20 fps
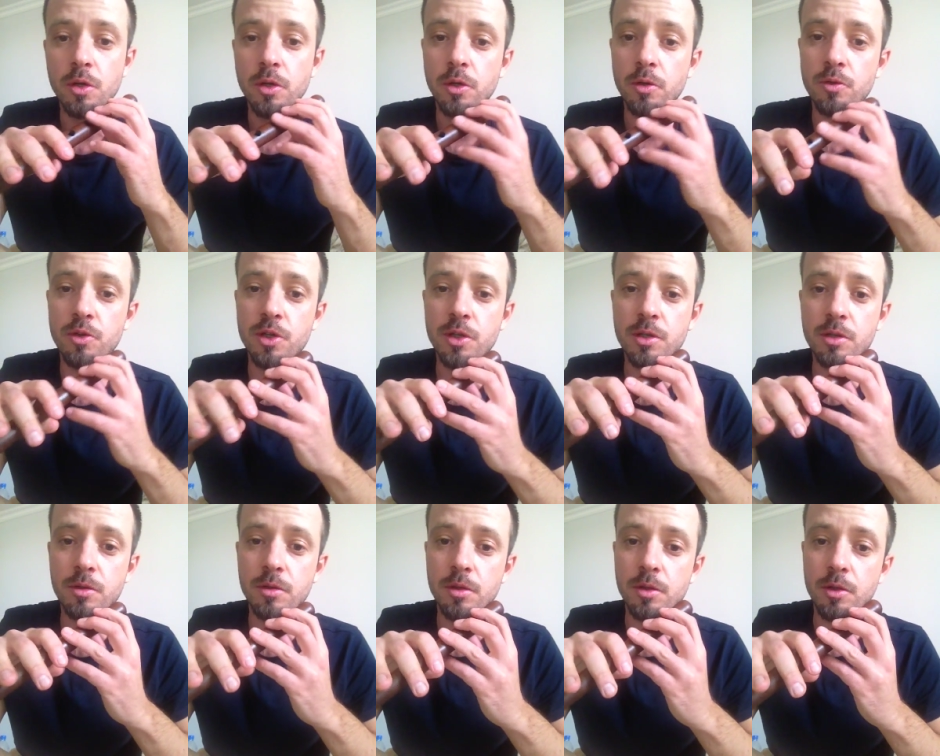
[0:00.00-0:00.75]
you
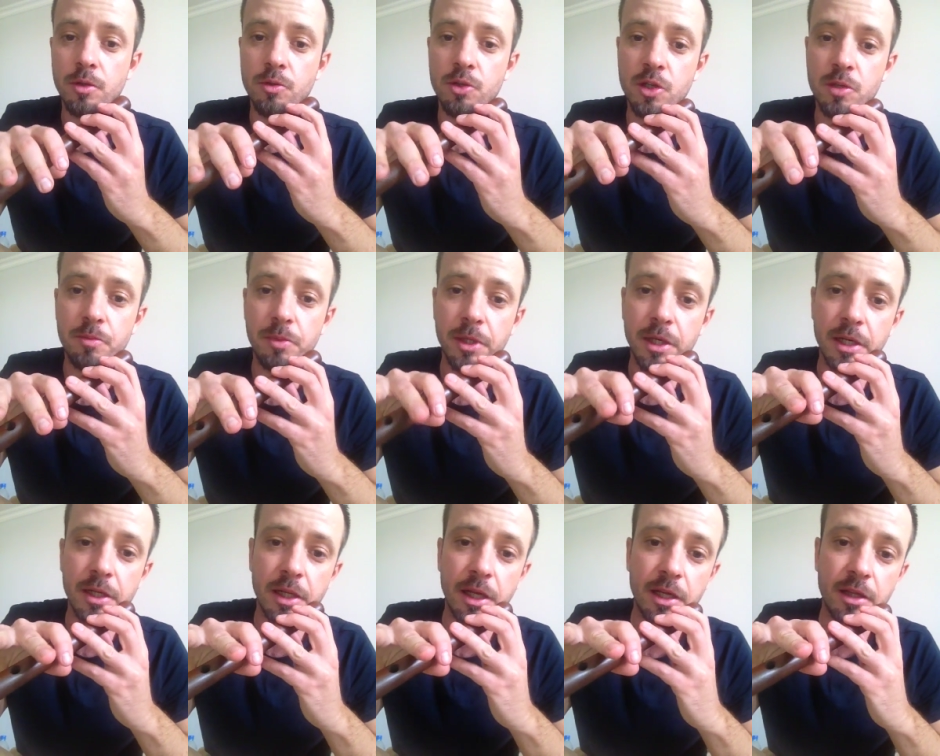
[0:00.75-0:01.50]
just you just
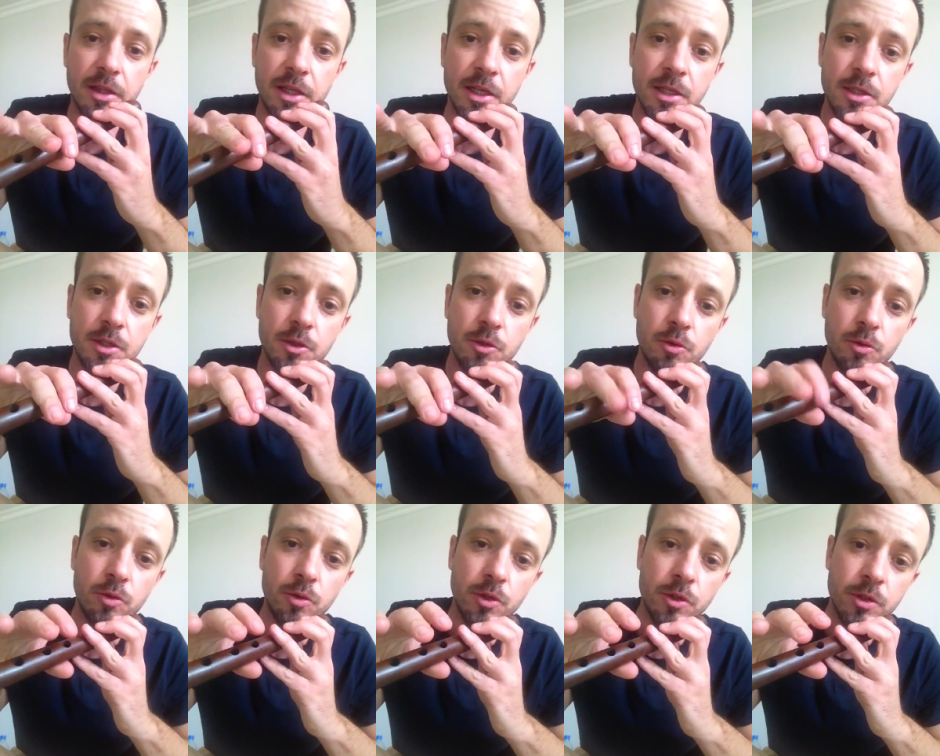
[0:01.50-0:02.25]
play like this,
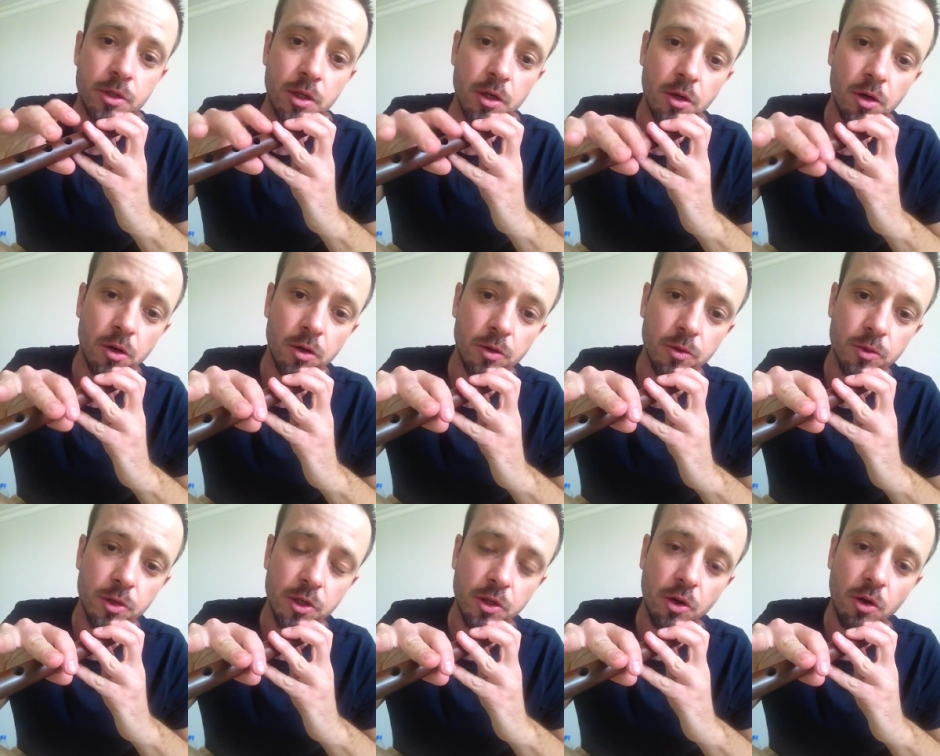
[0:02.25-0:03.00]
you just
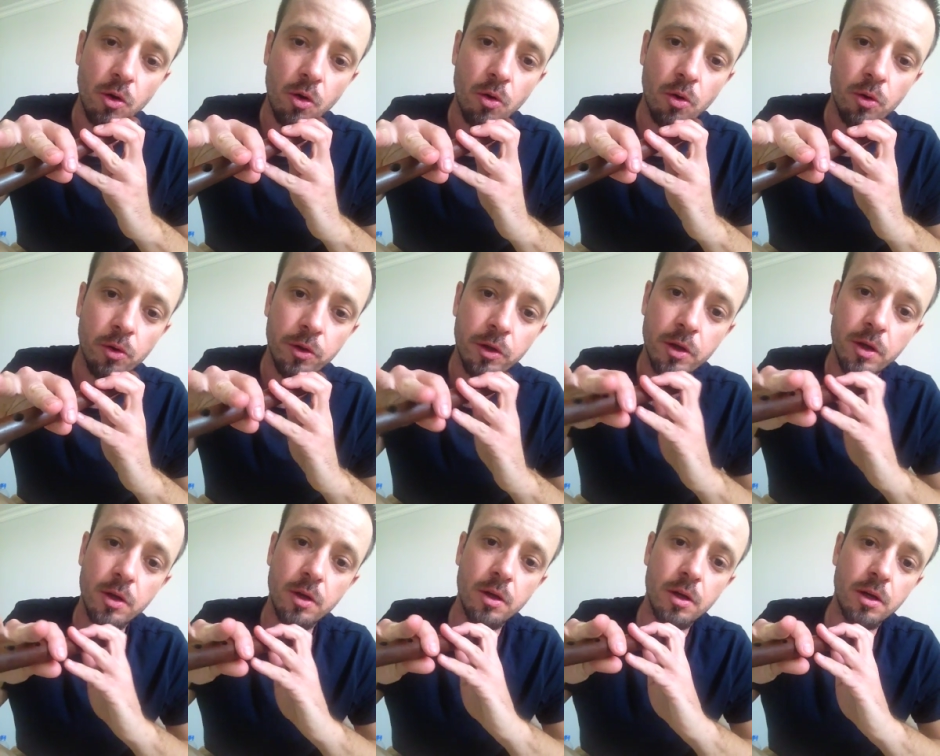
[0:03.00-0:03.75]
you just hold
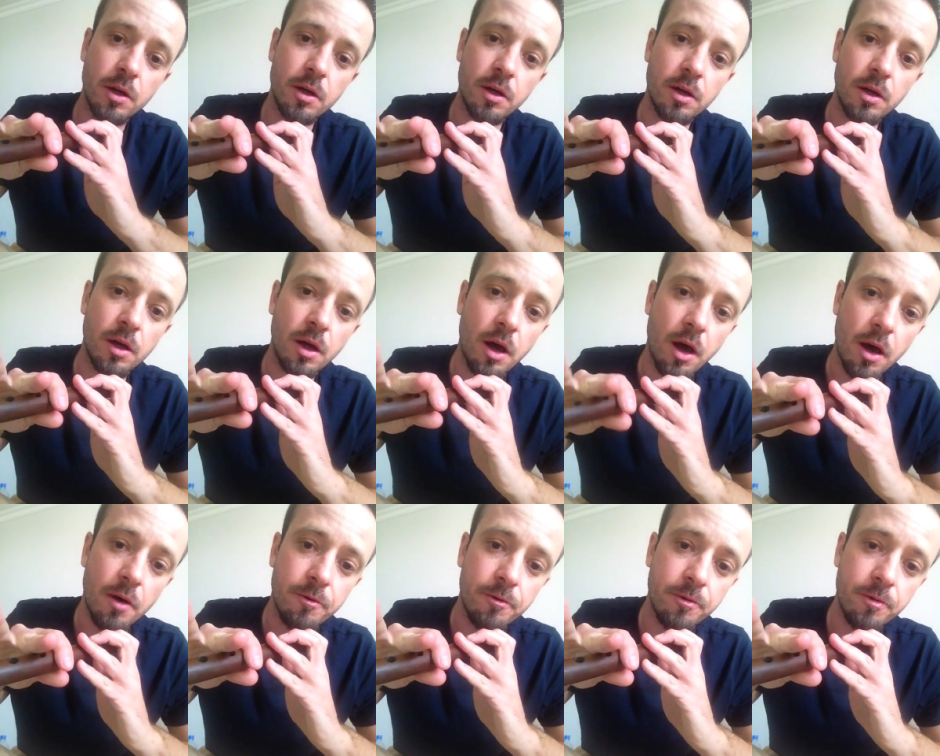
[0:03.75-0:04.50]
uh,
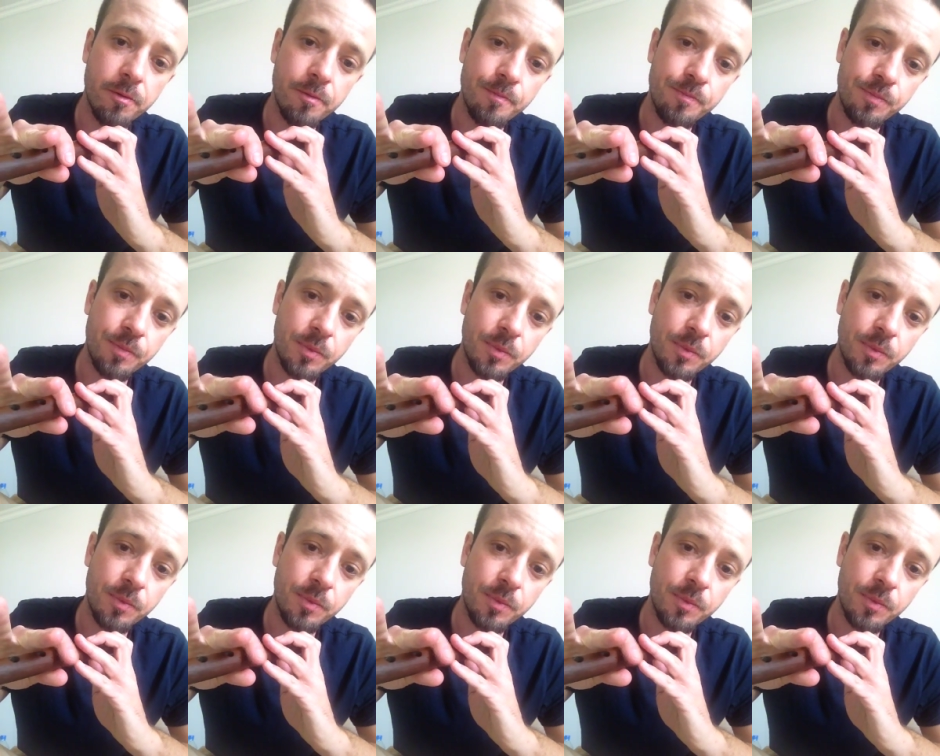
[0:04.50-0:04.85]
half